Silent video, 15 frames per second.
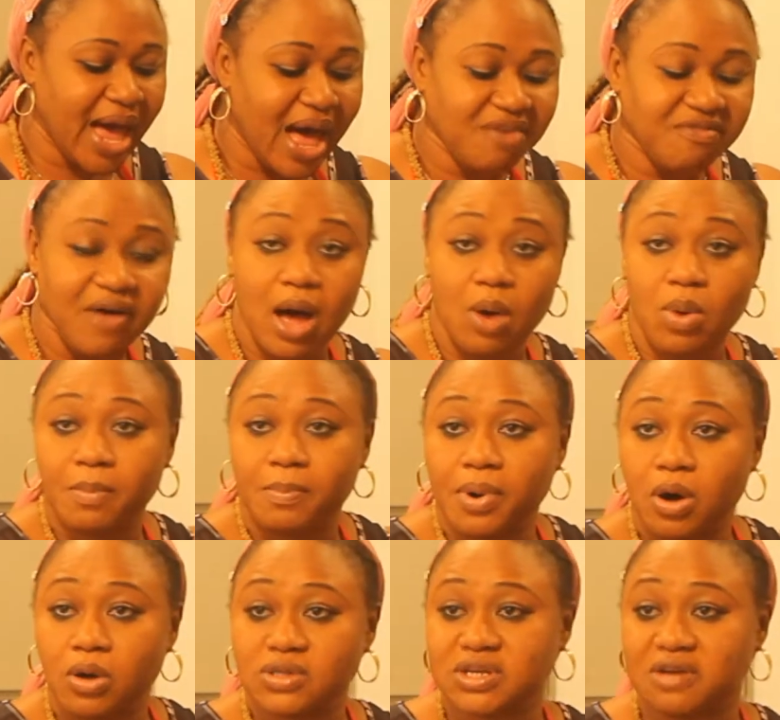have our
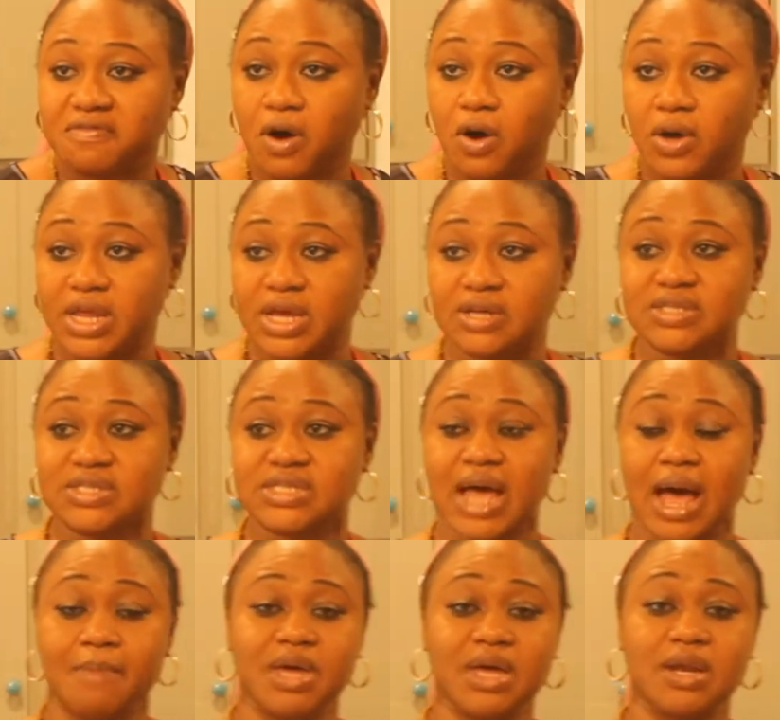balls of onions.
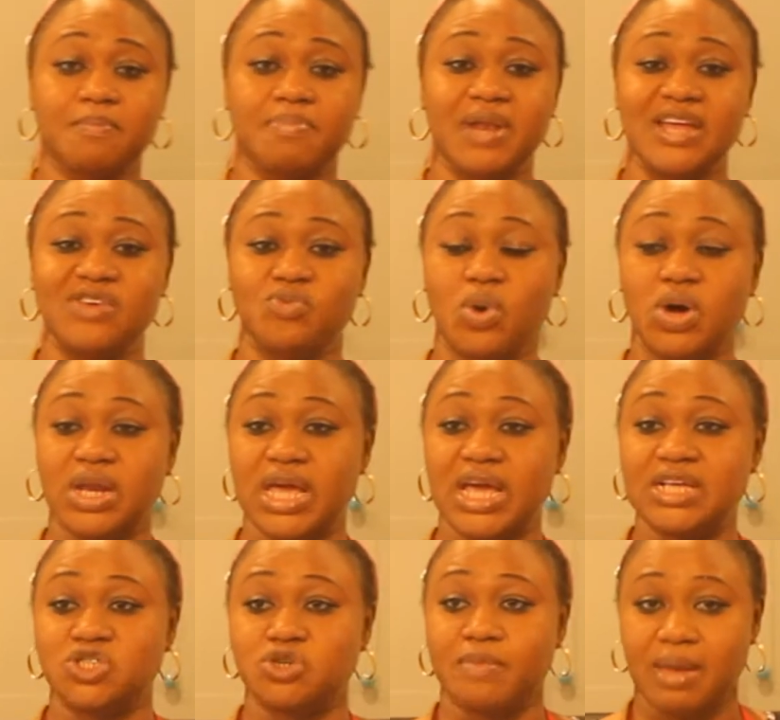I'm going to blend one
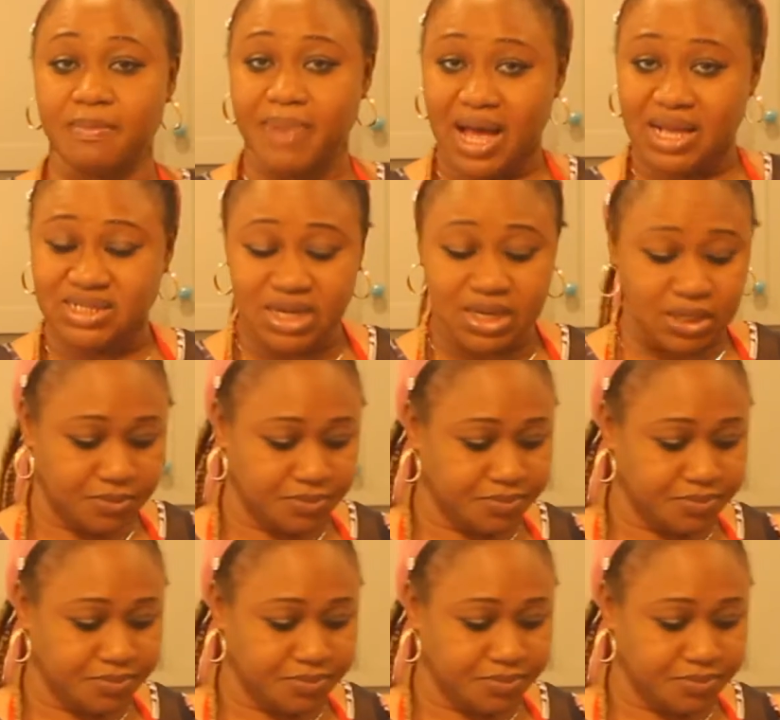into my batter.